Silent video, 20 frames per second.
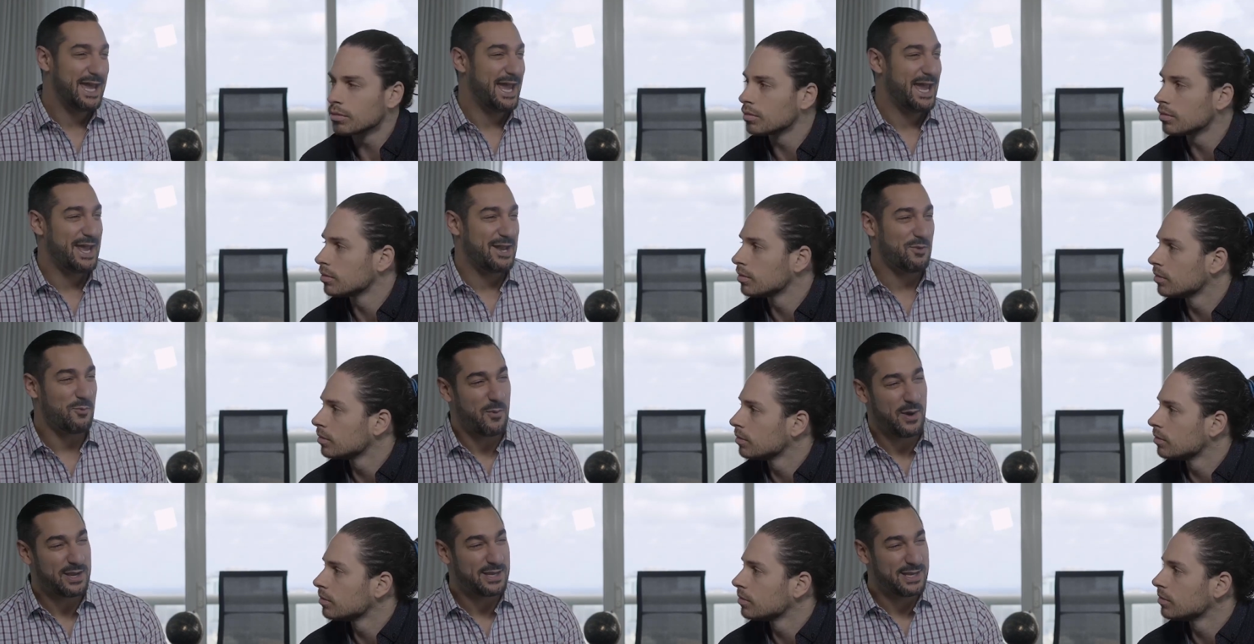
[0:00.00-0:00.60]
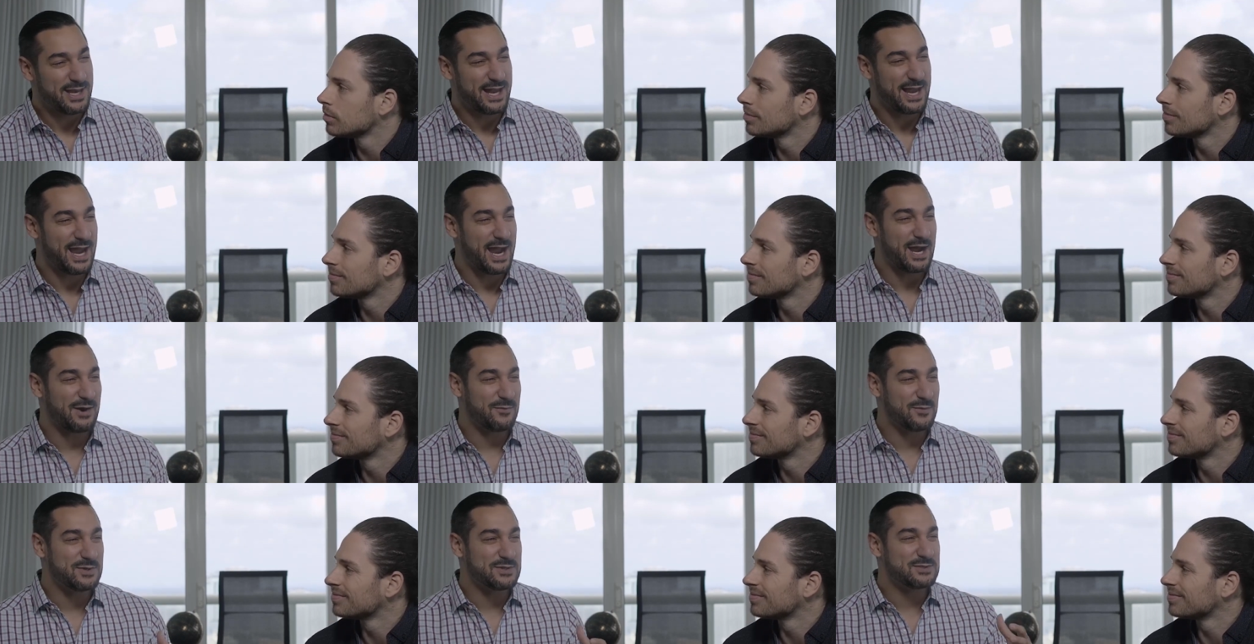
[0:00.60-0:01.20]
Speaker 1: and one day
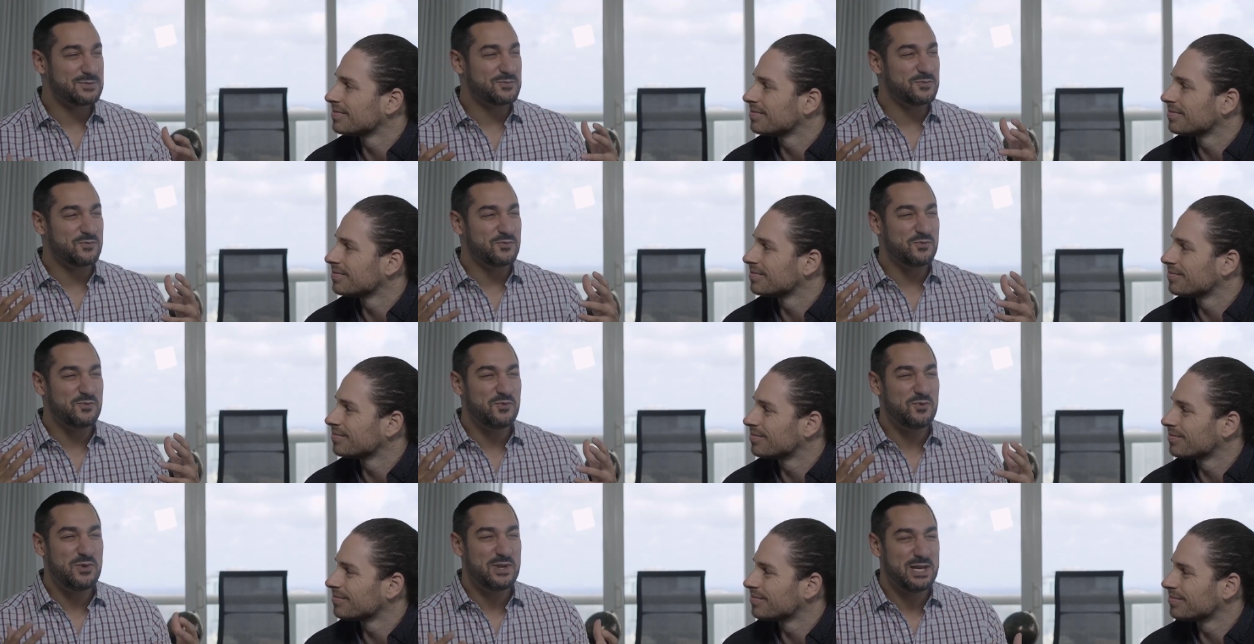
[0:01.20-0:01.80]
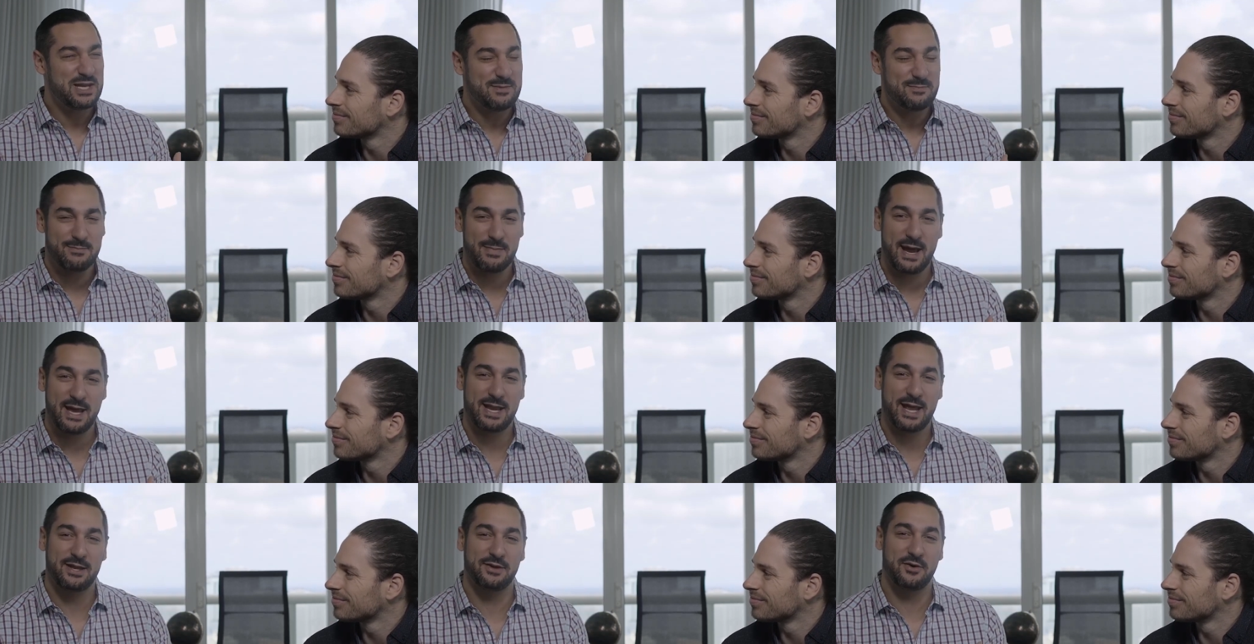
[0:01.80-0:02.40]
I was really
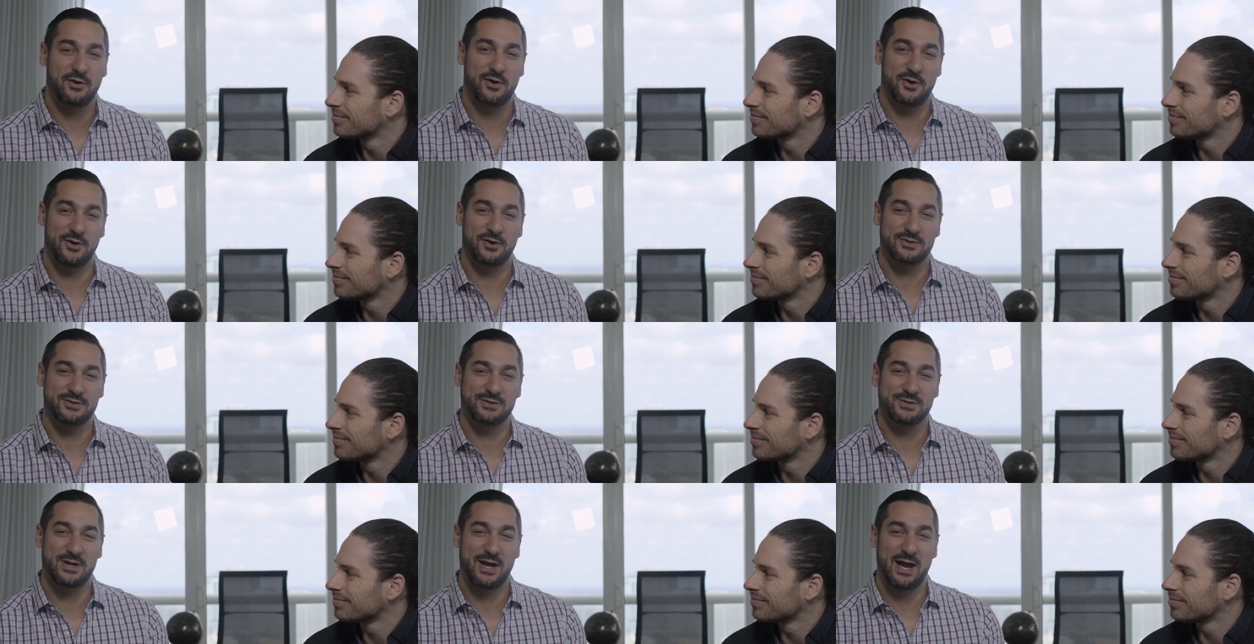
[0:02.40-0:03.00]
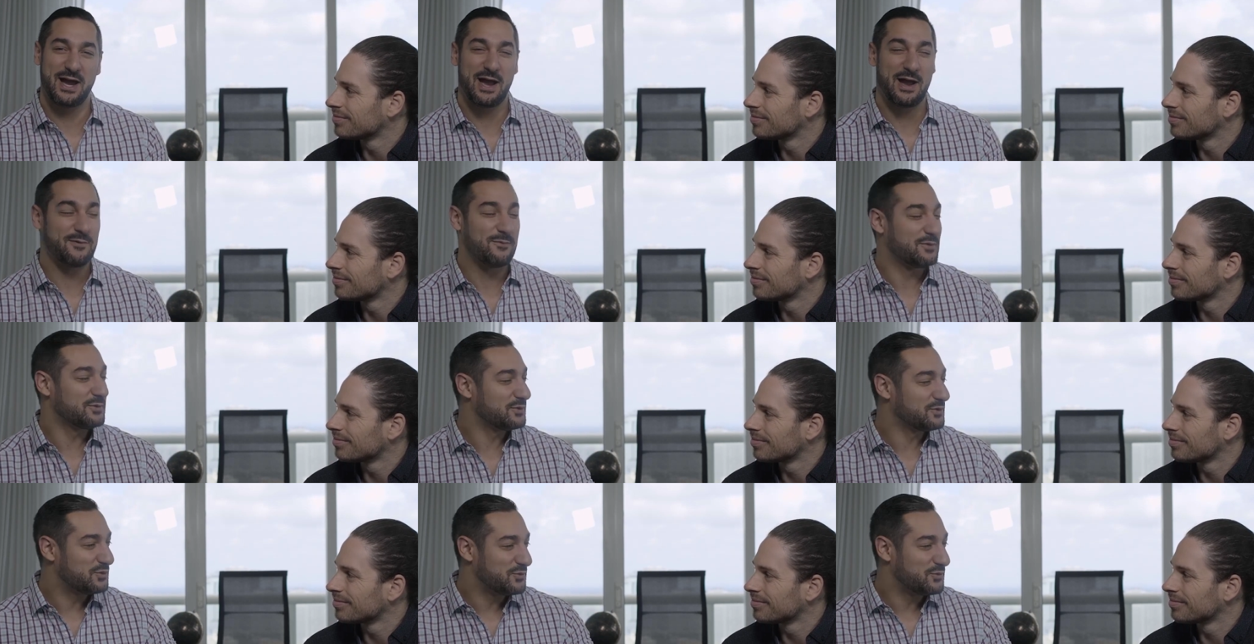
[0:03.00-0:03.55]
mad at her. So I want to